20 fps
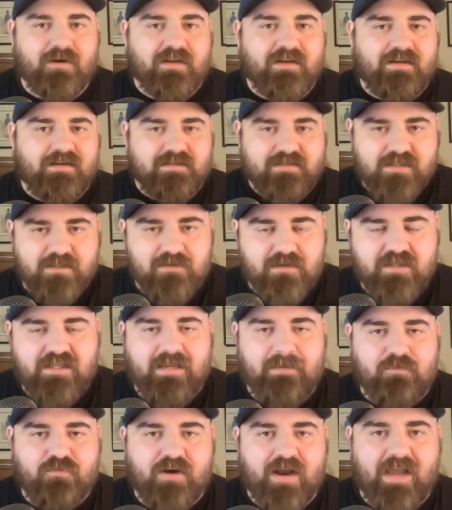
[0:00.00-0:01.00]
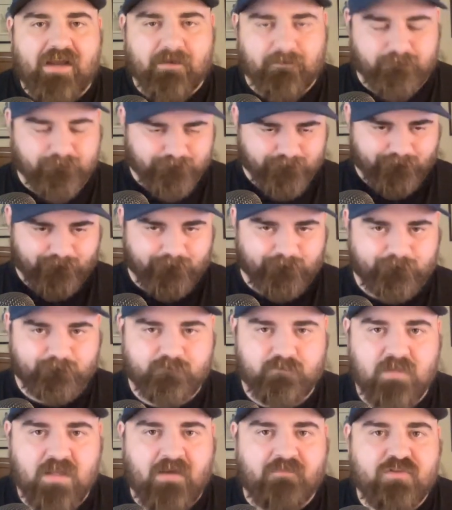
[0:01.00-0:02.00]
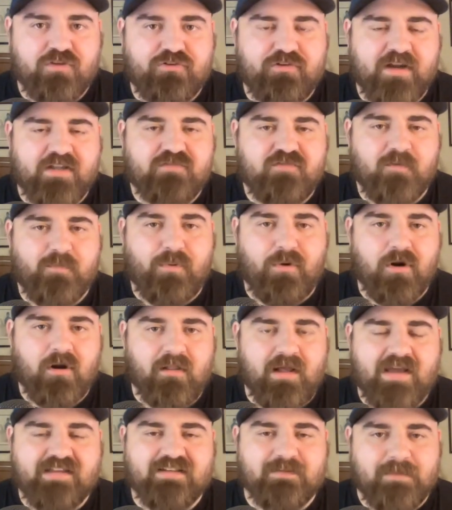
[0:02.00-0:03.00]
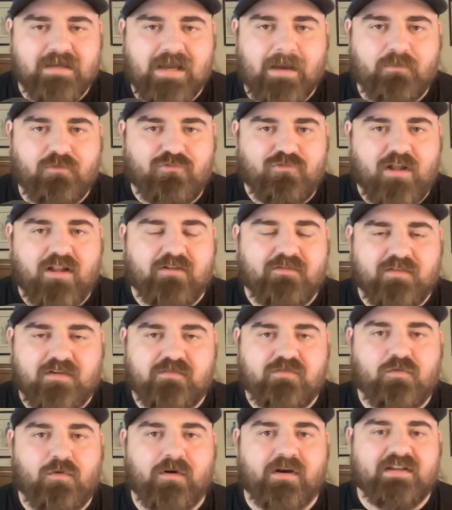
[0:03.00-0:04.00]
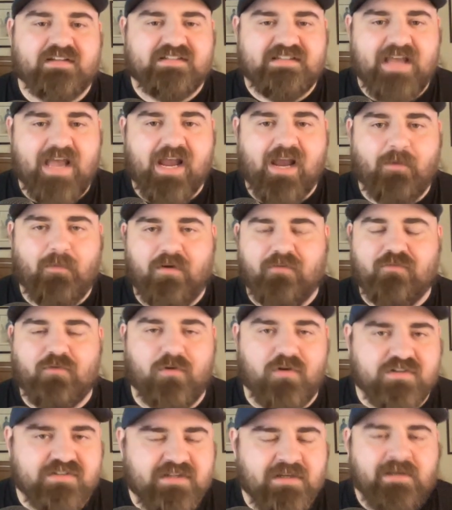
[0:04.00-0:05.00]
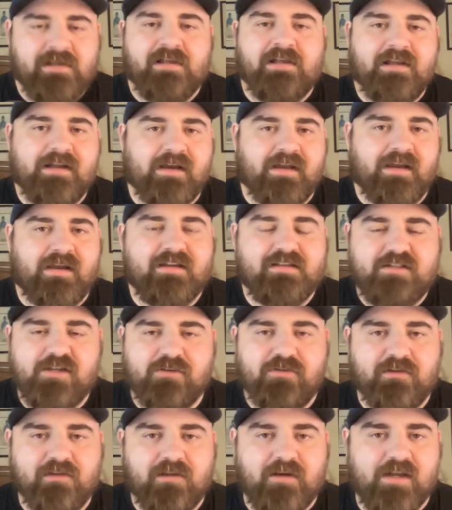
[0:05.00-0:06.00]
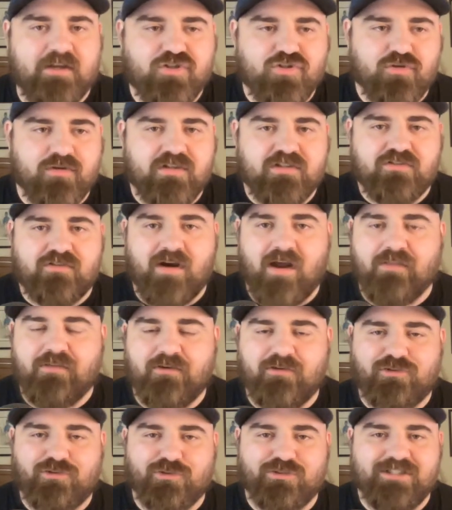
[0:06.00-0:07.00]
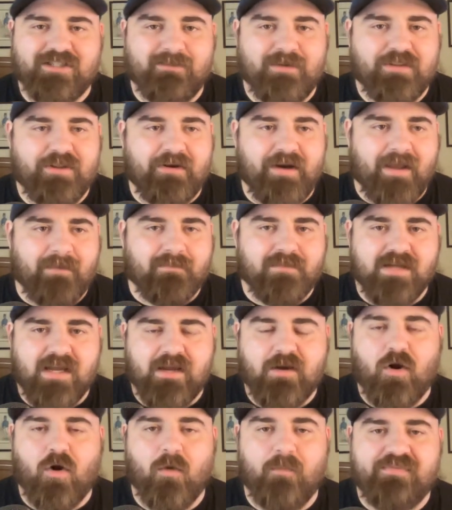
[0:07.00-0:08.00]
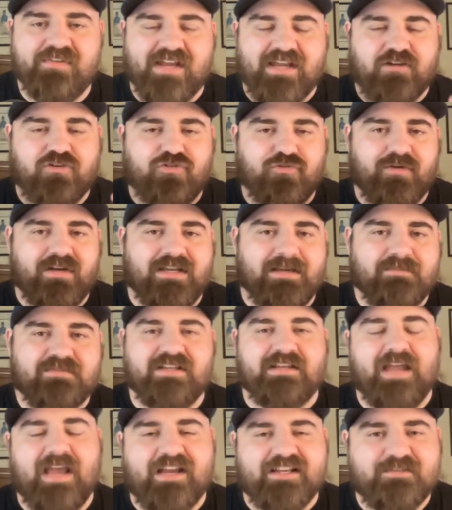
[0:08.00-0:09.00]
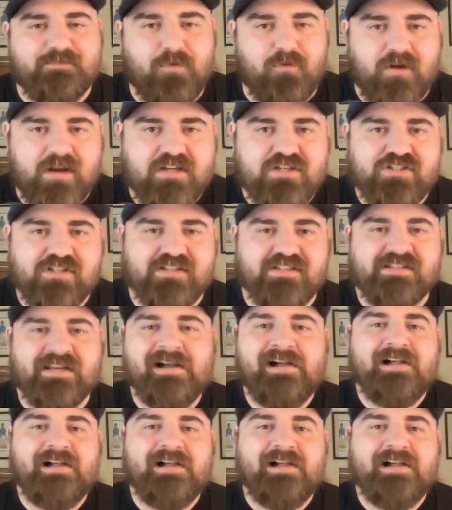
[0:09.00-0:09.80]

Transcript: going to continue to keep track of the transfer portal as it becomes relevant for Gonzaga. We're, of course, going to continue to look at Julian Strawther, Drew Timme, their NBA hopes and dreams and aspirations